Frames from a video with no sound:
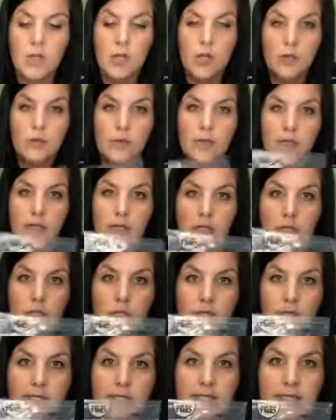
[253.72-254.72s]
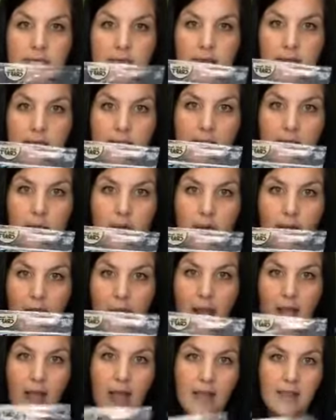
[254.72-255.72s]
Gorilla Glue sticks,
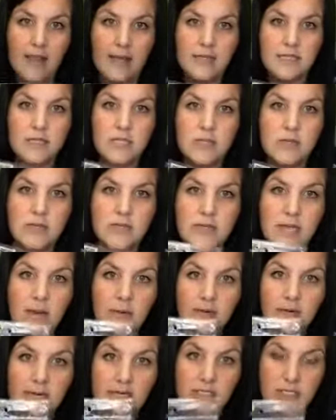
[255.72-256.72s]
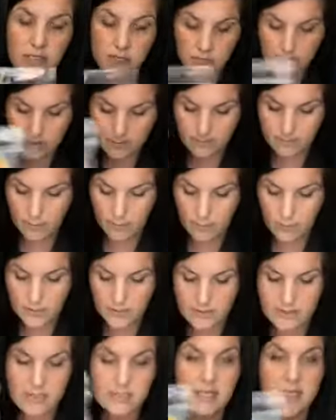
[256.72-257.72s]
okay? I like to use that when I do the
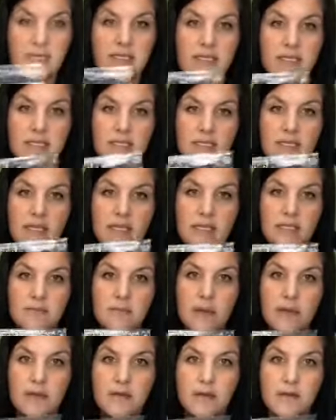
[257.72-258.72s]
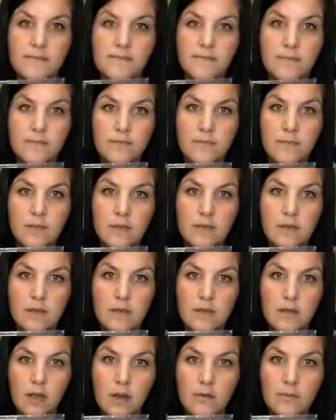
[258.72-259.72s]
boards because it sticks better.
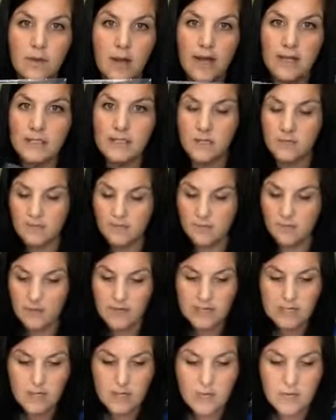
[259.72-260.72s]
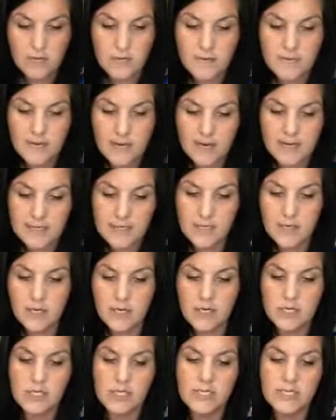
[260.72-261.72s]
All right, so before I start,
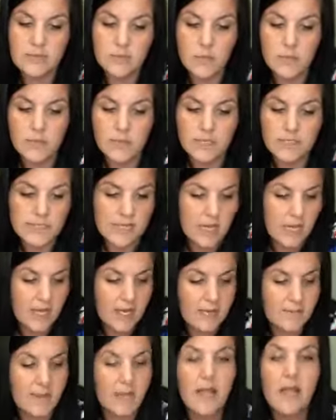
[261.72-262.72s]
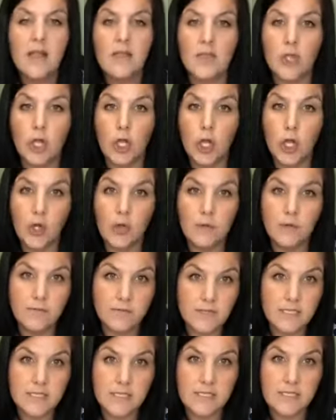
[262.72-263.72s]
reminder, just one more time, the code
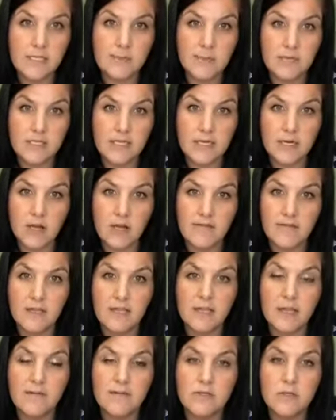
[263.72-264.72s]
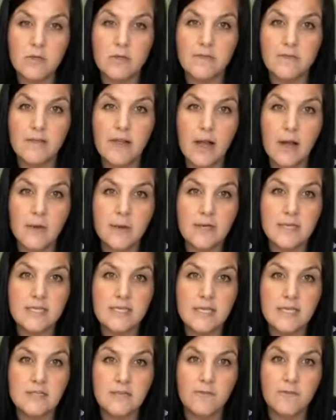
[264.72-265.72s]
for 60% off on Love Soul of Flowers
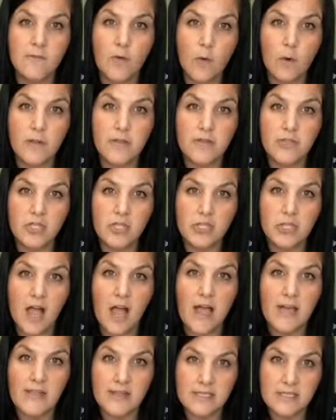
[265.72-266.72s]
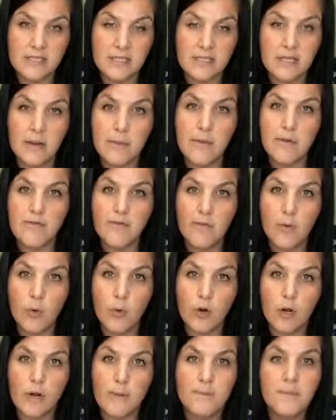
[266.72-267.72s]
is 4th July. That's the number
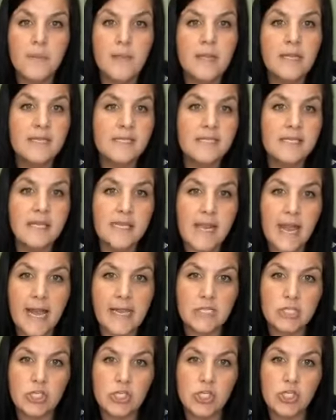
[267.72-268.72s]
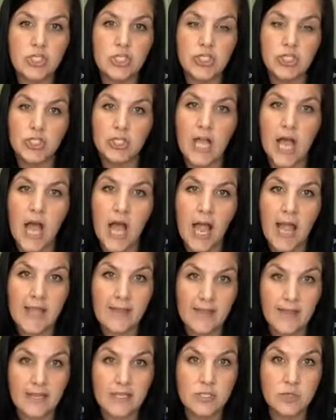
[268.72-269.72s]
4, TH, July.
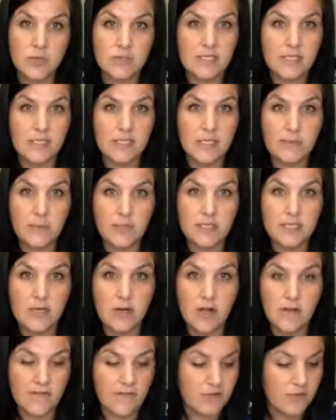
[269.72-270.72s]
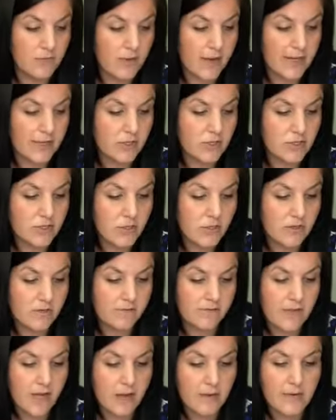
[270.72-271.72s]
That gets you 60% off on the regular Soul
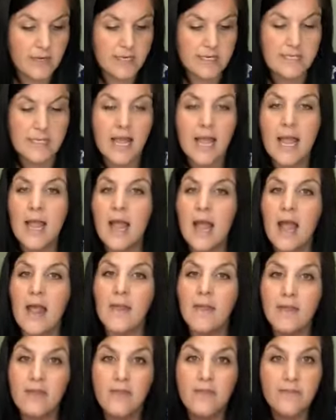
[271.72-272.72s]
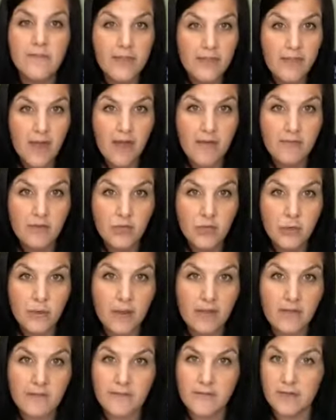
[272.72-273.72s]
of Flowers. And then the 5th Avenue
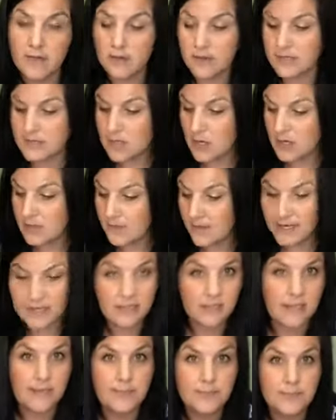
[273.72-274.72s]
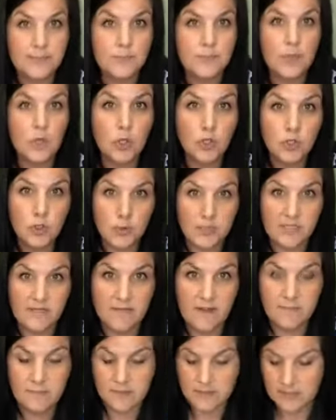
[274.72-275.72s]
and the filler is automatically
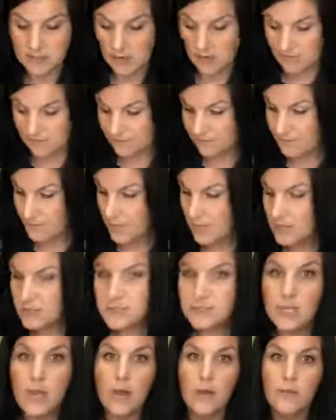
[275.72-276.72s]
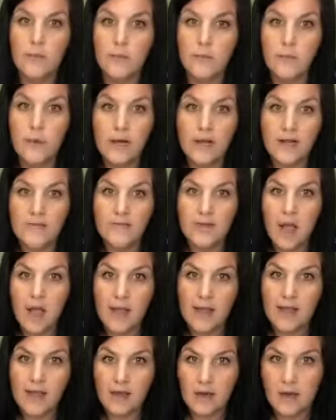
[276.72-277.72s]
25% off. So what I've
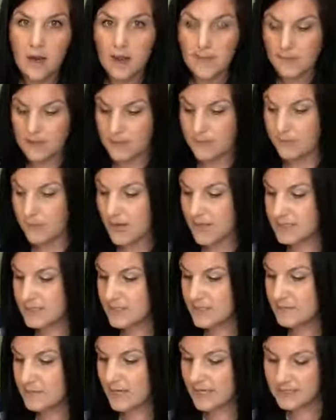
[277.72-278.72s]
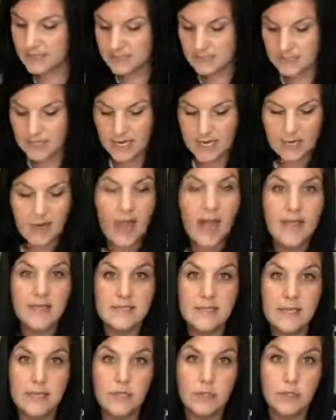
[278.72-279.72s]
got here, I'm gonna press them nice and tight
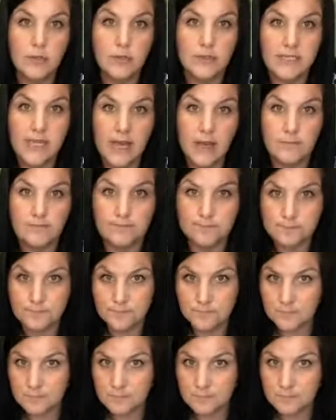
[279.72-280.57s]
as I glue down.